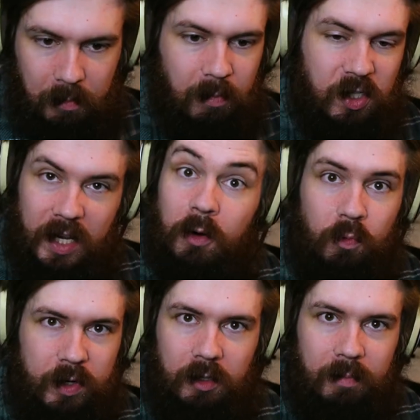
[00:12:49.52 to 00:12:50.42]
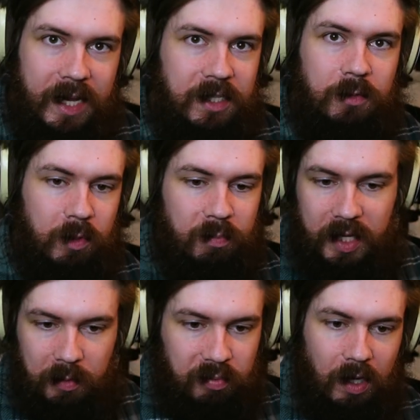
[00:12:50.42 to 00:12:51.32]
Much like a real bass would
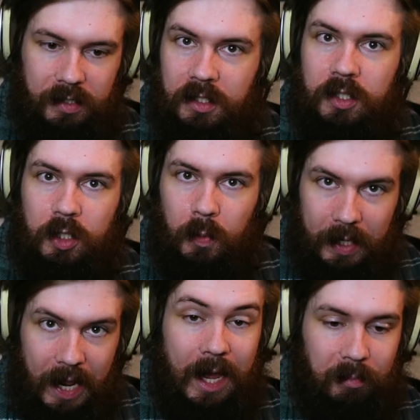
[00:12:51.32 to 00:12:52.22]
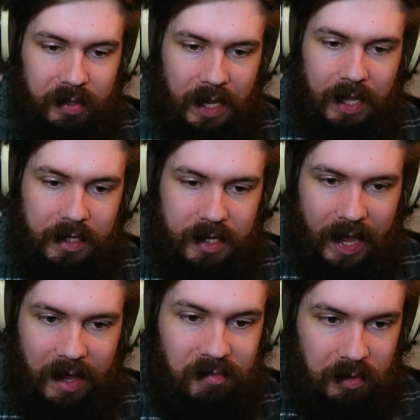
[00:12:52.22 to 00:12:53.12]
be plugged into an amp and
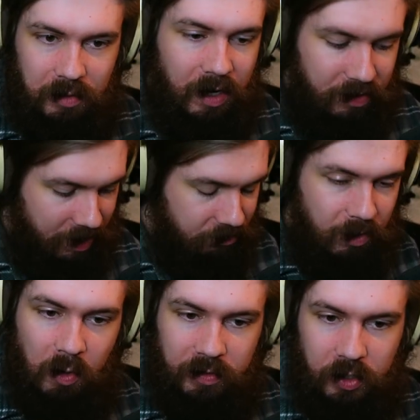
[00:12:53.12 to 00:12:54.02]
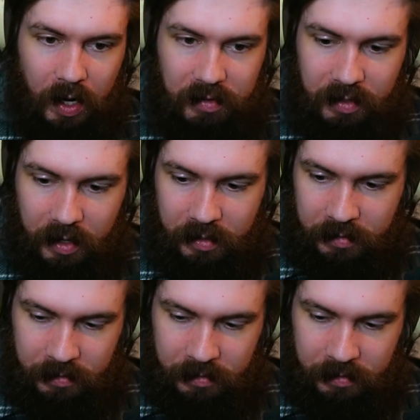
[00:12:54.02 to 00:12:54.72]
have a lot of that overdrive there.